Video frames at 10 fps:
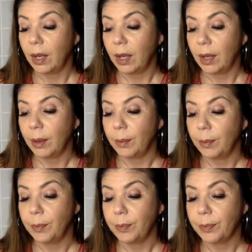know,
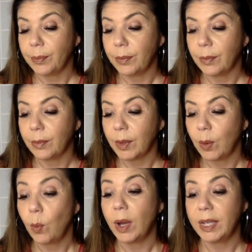
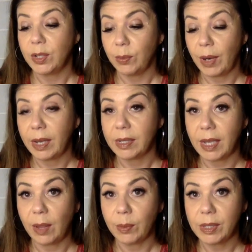wanting to
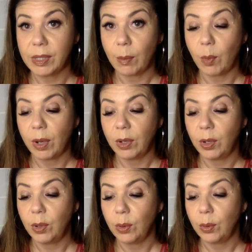reconcile with someone
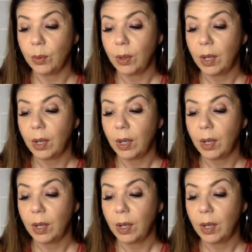who